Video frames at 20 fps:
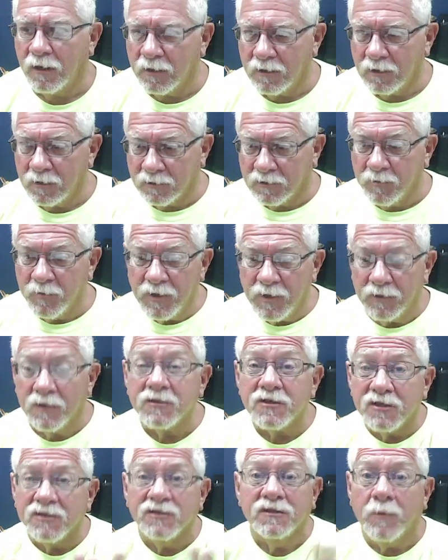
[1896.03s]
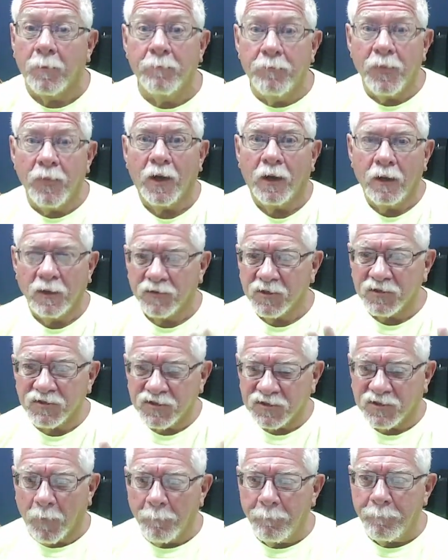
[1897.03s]
And, and to me, this is, the, this
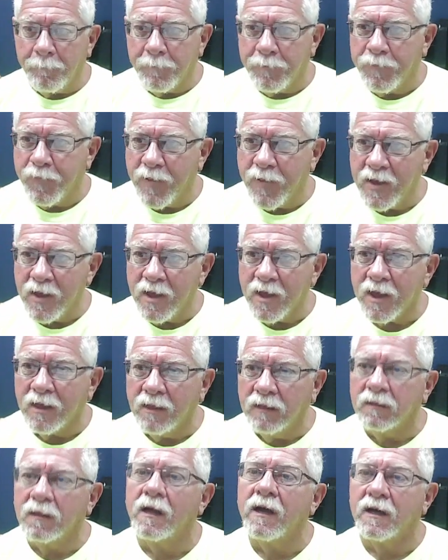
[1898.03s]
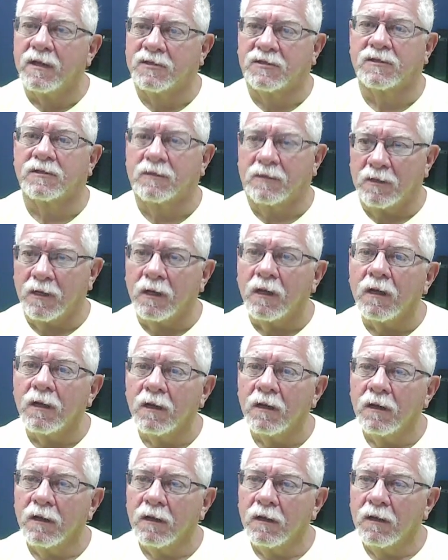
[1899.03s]
is the big lesson
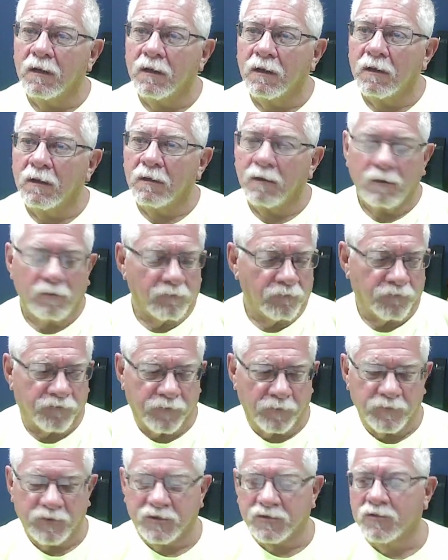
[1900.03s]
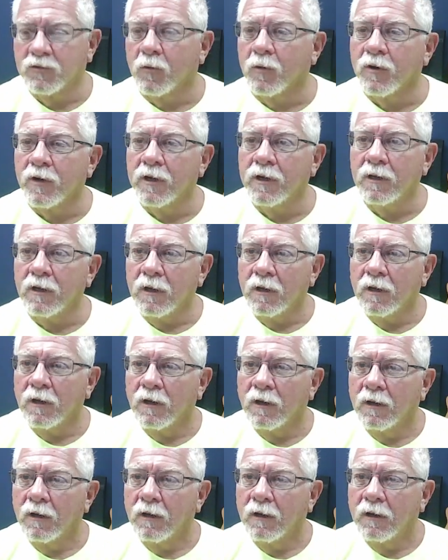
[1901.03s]
from the story
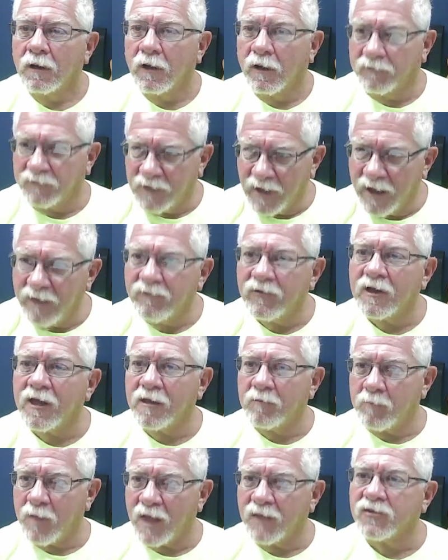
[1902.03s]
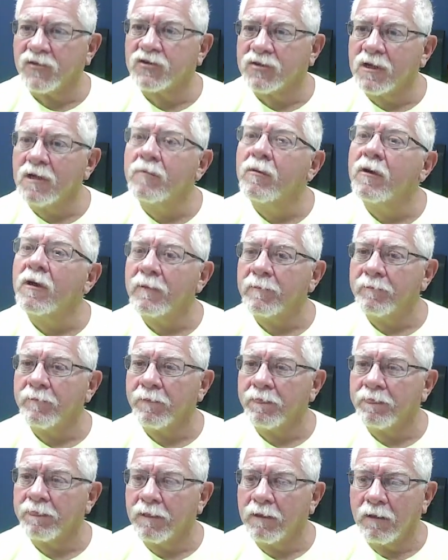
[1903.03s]
of David and Bathsheba
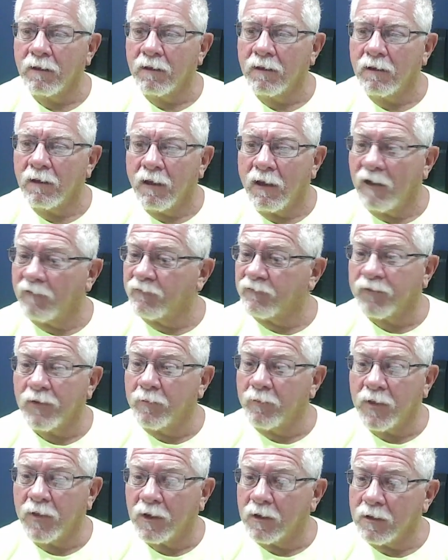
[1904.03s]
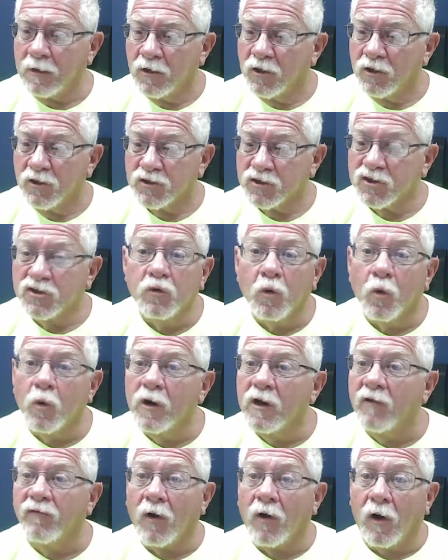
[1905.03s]
and from the
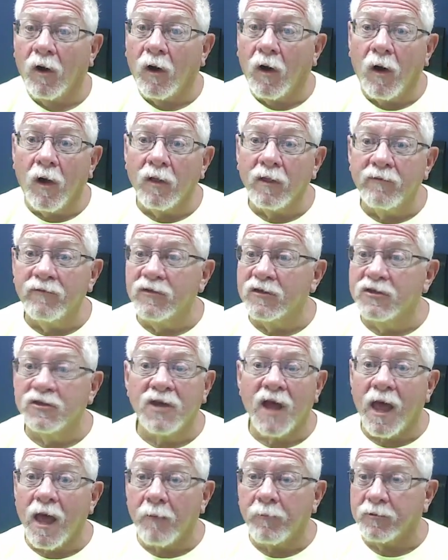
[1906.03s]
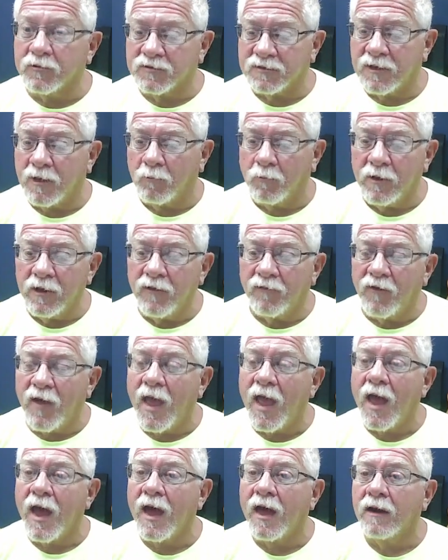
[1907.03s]
story of all of the chapels that we have
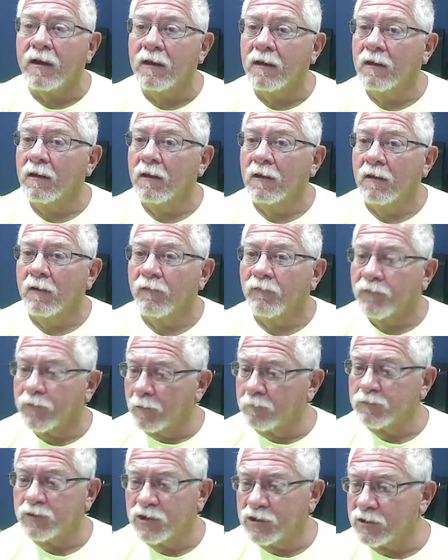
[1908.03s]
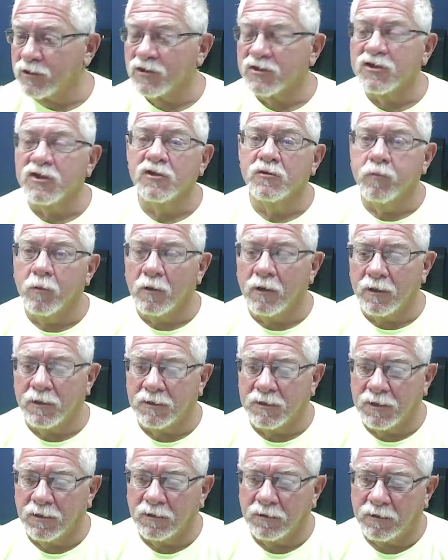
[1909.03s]
had from Genesis 1
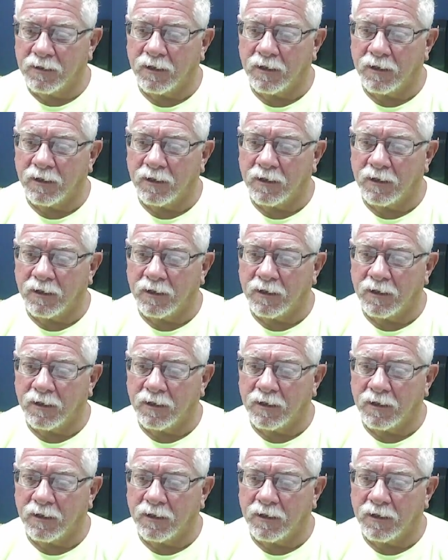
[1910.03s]
until now,